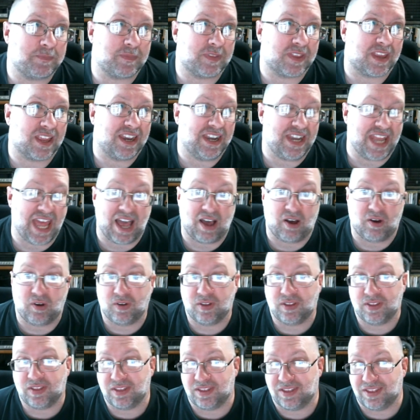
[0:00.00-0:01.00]
Now,
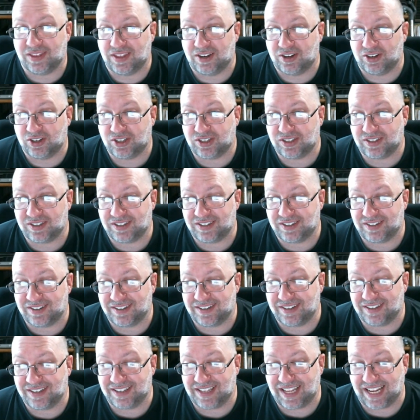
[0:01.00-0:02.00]
there's,
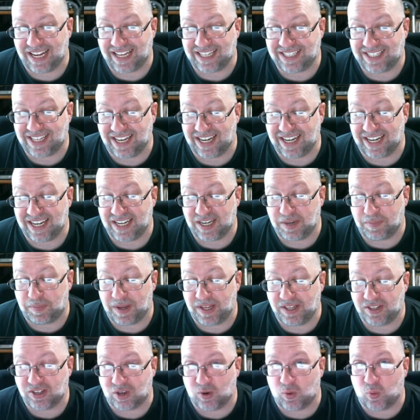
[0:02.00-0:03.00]
like I said, it
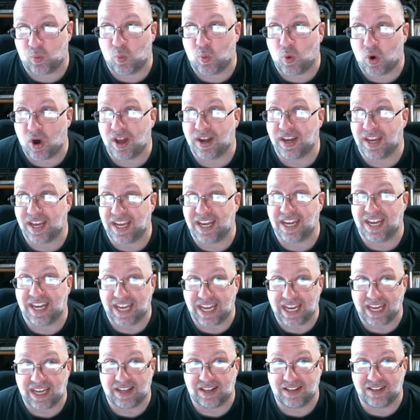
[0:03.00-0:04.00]
depends on what it
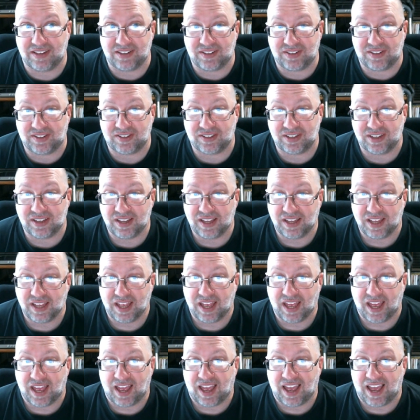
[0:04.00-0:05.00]
is.
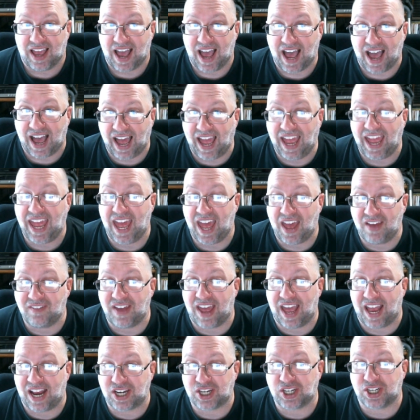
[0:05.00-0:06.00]
I have
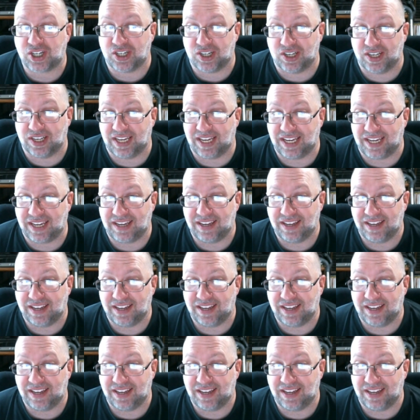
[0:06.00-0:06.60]
actually